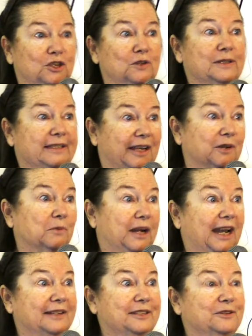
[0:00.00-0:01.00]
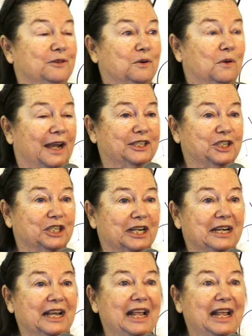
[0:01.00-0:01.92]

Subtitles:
newsletter would answer the question.